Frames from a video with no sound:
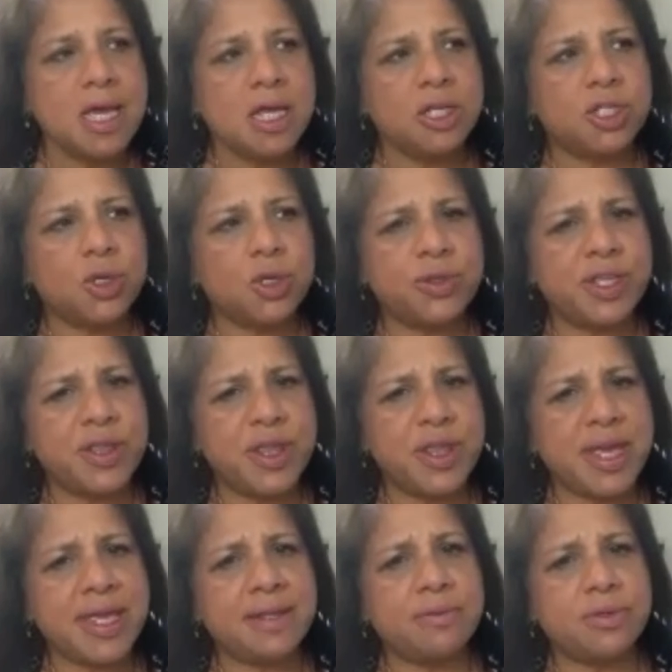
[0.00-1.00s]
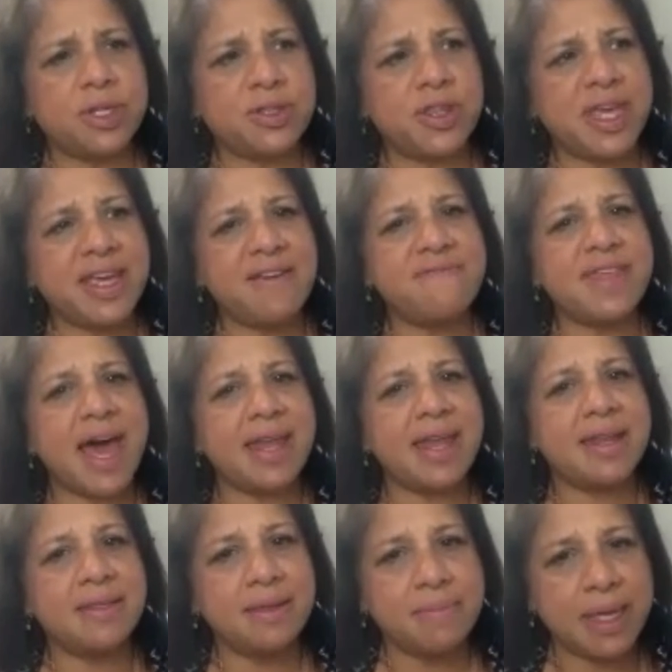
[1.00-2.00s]
so to think to think of that
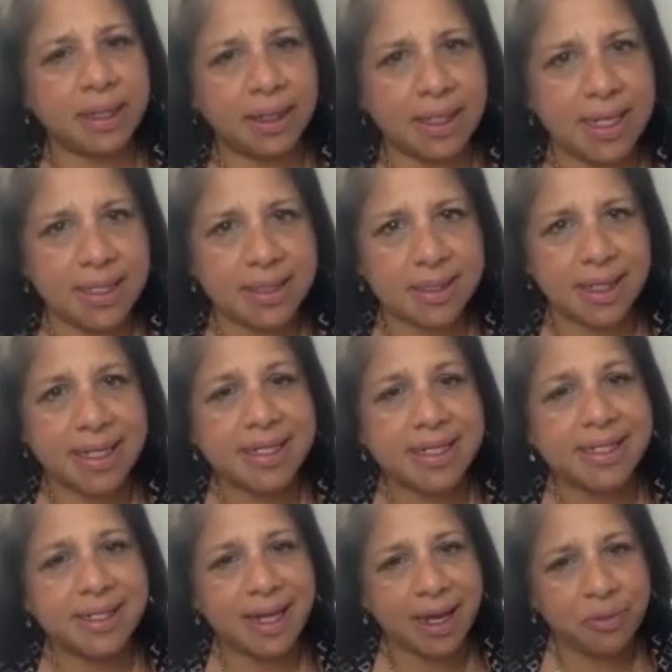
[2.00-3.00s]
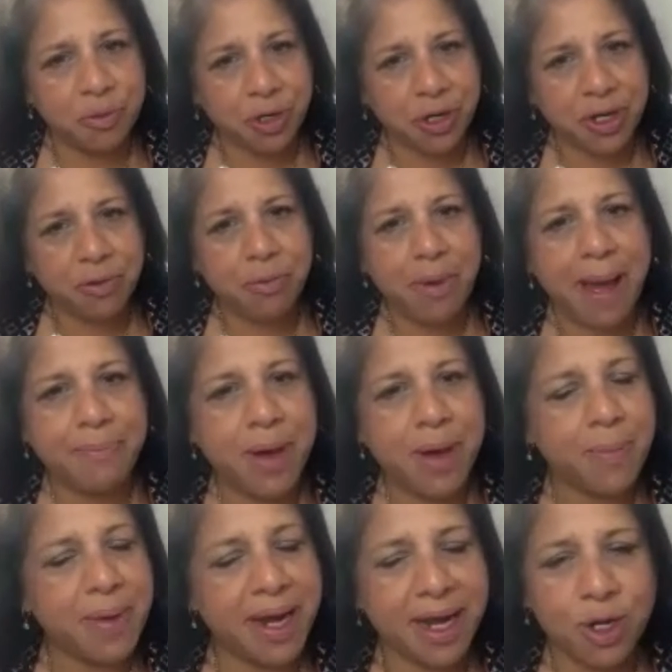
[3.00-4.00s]
in the middle east let's and we're going to wrap
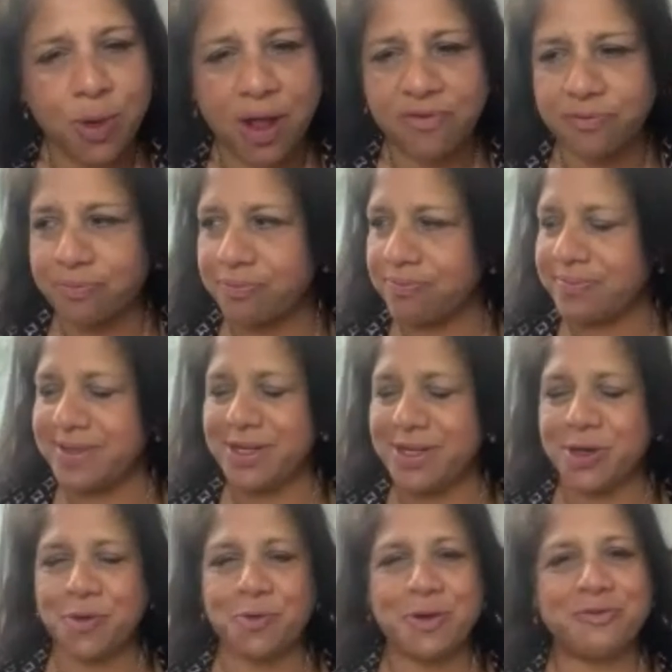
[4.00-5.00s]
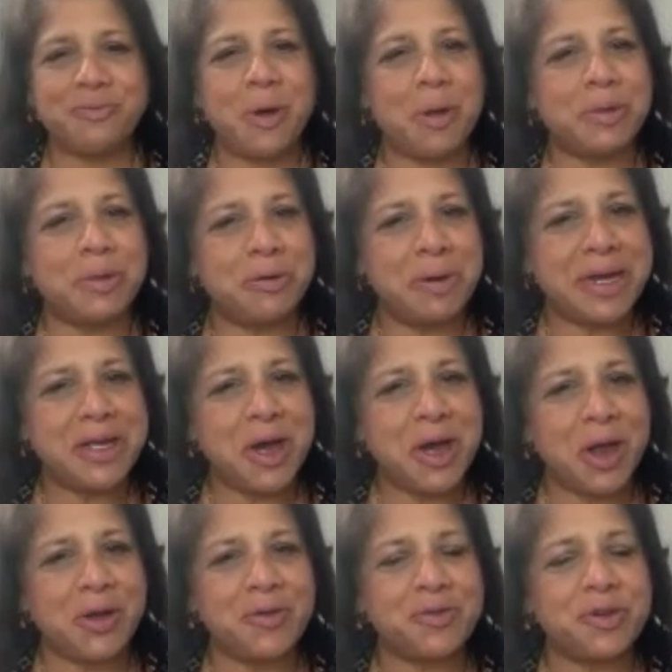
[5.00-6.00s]
up and i know i've you know we've probably already
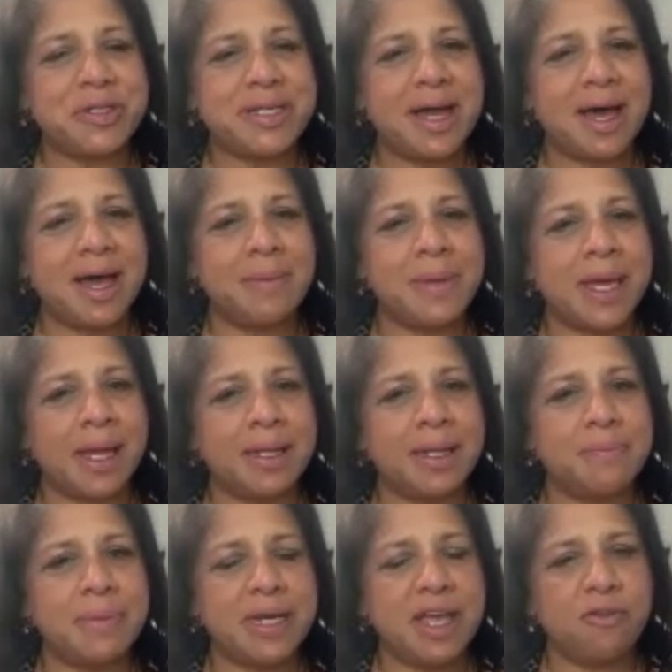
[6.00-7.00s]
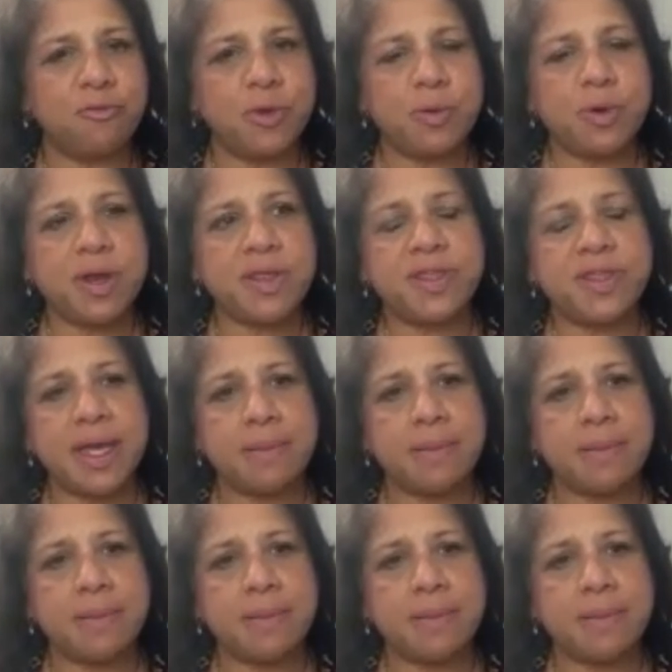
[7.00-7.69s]
gone over time kelly but if we were to think